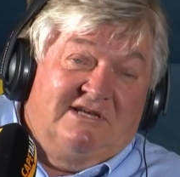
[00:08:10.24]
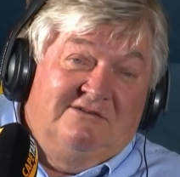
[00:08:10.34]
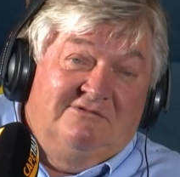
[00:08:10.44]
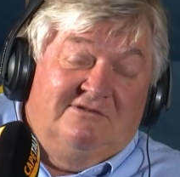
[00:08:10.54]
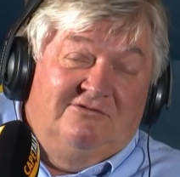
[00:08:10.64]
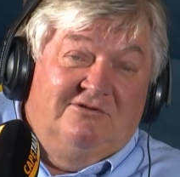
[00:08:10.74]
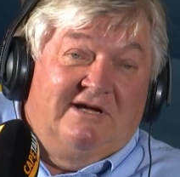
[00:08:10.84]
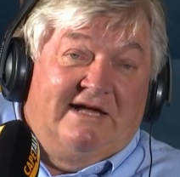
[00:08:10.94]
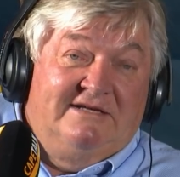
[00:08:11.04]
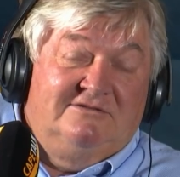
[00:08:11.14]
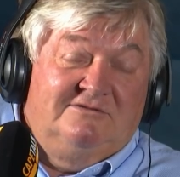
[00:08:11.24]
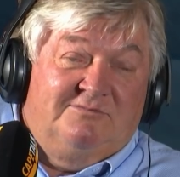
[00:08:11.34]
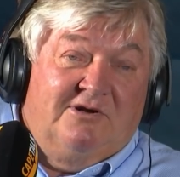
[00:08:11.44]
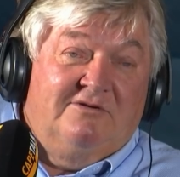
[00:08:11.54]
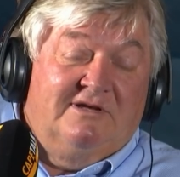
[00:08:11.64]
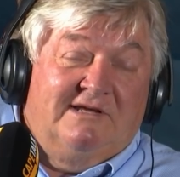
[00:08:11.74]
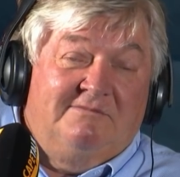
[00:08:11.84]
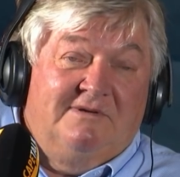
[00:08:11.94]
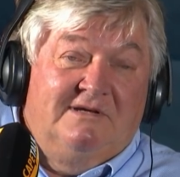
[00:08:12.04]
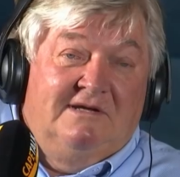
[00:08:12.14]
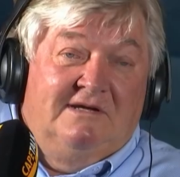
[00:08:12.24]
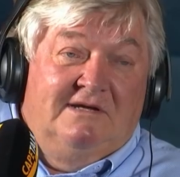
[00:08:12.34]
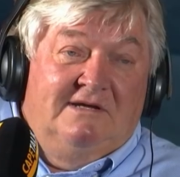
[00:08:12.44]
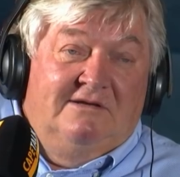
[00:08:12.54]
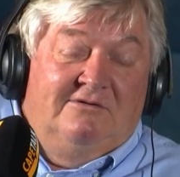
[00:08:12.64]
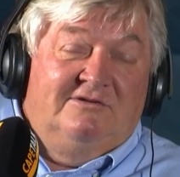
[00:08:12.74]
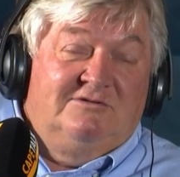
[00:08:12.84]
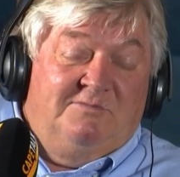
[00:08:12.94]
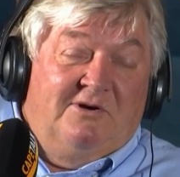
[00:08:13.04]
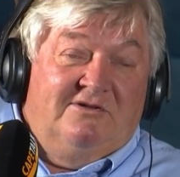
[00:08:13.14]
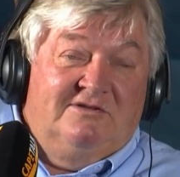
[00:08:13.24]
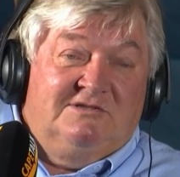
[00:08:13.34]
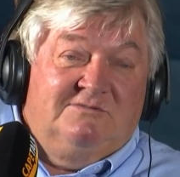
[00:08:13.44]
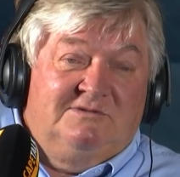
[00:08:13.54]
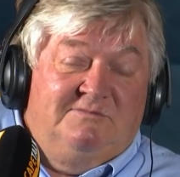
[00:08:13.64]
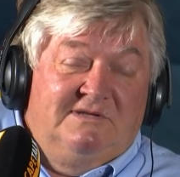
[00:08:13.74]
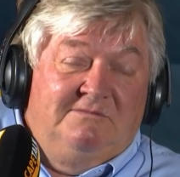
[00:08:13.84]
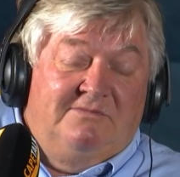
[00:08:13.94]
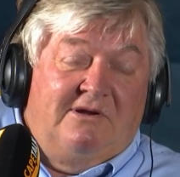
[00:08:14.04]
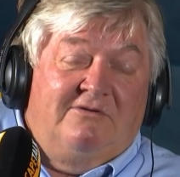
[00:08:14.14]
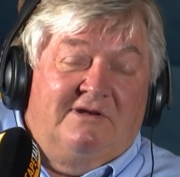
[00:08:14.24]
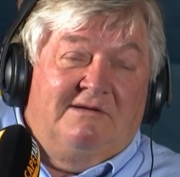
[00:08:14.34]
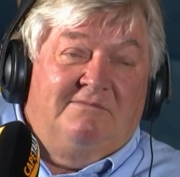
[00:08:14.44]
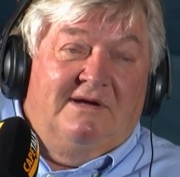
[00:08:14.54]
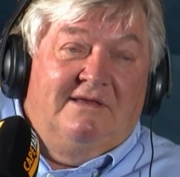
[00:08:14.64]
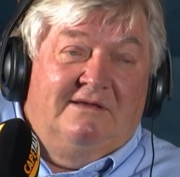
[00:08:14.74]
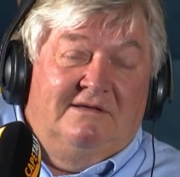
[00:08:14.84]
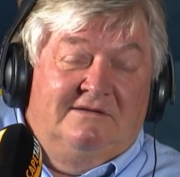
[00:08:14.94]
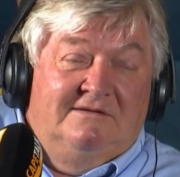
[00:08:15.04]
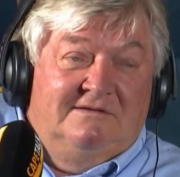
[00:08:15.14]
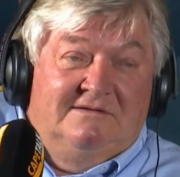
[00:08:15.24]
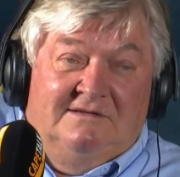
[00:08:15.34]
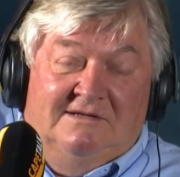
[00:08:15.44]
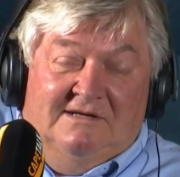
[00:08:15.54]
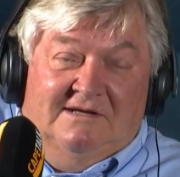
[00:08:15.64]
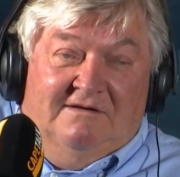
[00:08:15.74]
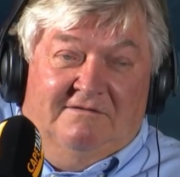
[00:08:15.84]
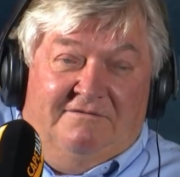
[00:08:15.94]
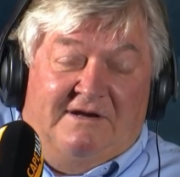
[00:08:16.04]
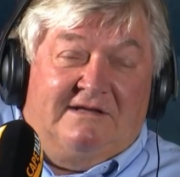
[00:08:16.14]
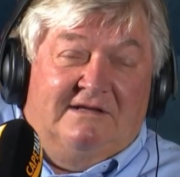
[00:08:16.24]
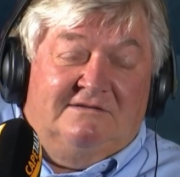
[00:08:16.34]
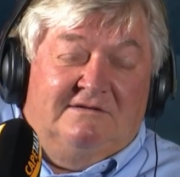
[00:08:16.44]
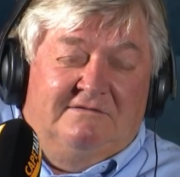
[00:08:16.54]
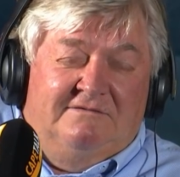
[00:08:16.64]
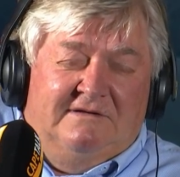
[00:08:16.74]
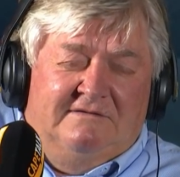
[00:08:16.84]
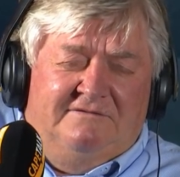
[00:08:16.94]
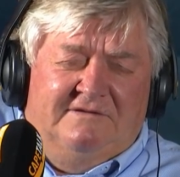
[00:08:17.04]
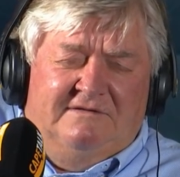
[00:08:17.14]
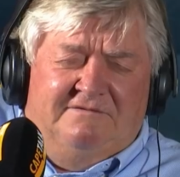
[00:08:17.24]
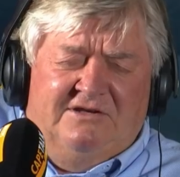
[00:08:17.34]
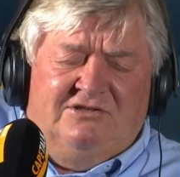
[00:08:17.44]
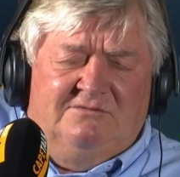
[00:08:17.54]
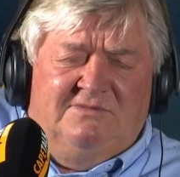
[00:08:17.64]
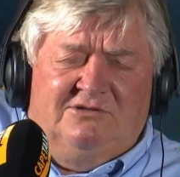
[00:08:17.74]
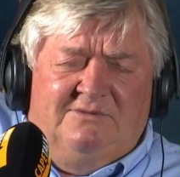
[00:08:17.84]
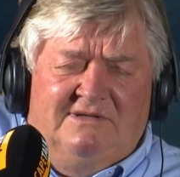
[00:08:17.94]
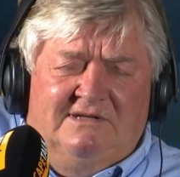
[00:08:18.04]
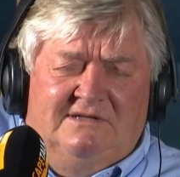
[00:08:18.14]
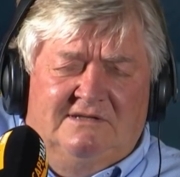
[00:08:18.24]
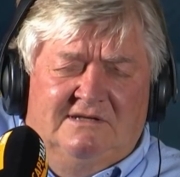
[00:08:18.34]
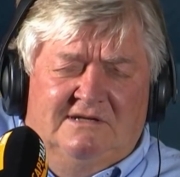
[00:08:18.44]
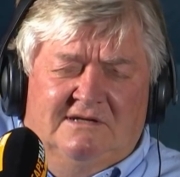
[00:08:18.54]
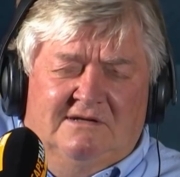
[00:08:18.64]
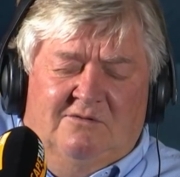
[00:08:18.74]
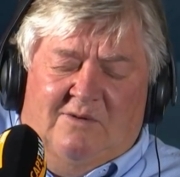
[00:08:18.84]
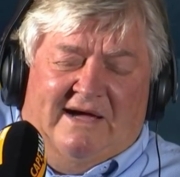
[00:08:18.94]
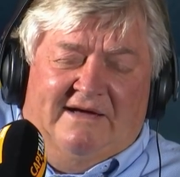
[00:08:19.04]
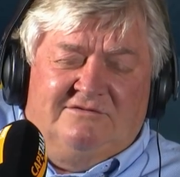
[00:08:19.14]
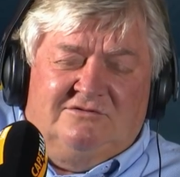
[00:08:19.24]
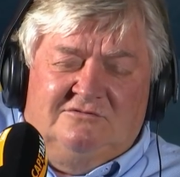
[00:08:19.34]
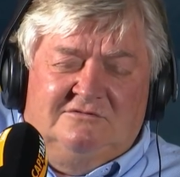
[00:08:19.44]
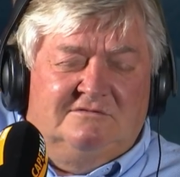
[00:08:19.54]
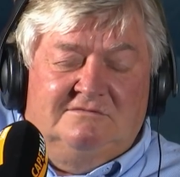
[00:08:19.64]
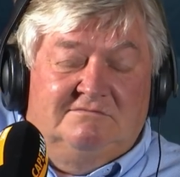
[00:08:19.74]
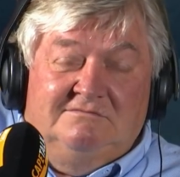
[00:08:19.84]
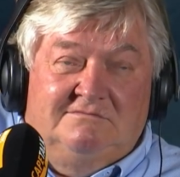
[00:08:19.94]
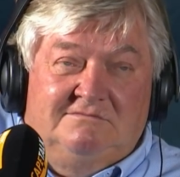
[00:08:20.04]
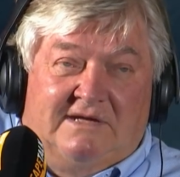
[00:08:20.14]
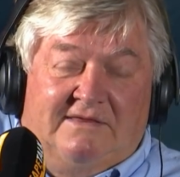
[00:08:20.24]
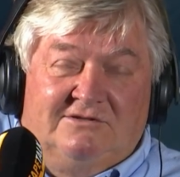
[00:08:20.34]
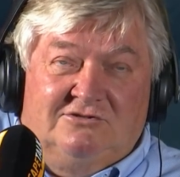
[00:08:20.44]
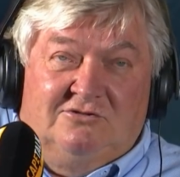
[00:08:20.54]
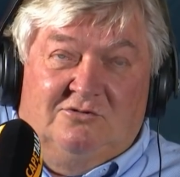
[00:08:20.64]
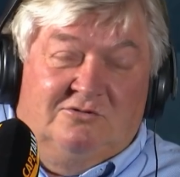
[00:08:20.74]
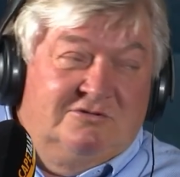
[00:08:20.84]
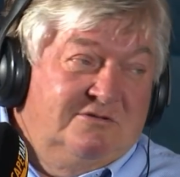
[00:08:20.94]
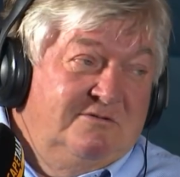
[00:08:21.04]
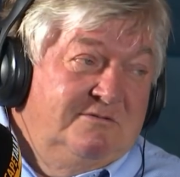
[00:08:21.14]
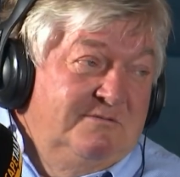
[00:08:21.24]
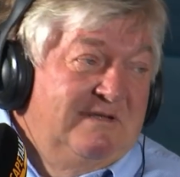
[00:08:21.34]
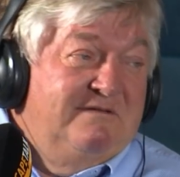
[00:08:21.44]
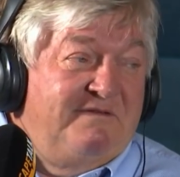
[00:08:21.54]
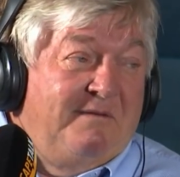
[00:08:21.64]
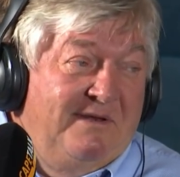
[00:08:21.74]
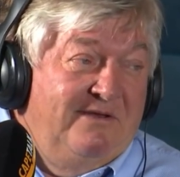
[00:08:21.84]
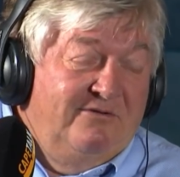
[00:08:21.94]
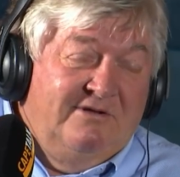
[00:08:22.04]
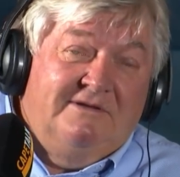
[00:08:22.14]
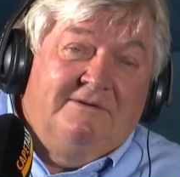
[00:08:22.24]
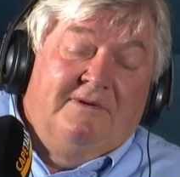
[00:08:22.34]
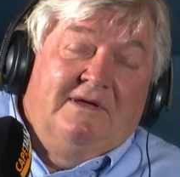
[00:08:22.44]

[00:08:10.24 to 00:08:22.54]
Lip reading: sale with two guys who'd broken up, or whose partnership was being broken up by the friction between the wives or brothers-in-laws or family unit.